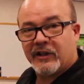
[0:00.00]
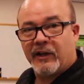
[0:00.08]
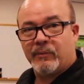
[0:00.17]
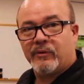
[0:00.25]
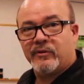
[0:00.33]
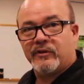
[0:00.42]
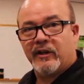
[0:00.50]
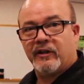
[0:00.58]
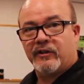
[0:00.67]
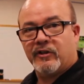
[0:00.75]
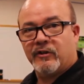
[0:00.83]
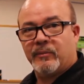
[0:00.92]
cables that
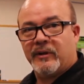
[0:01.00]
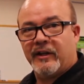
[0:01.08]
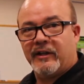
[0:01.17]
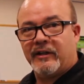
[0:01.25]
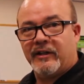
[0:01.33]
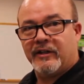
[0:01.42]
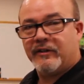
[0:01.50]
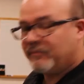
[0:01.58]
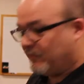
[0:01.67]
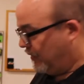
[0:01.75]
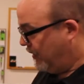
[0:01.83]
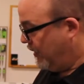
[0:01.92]
are terminated here
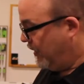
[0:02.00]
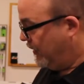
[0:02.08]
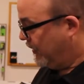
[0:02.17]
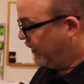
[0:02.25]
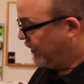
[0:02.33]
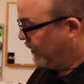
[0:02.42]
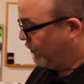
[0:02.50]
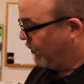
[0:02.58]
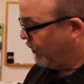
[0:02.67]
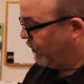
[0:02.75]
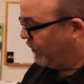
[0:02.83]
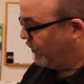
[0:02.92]
that then
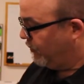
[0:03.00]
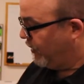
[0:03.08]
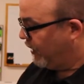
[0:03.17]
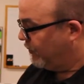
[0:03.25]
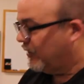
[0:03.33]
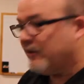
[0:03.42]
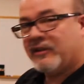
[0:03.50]
run through the bottom of the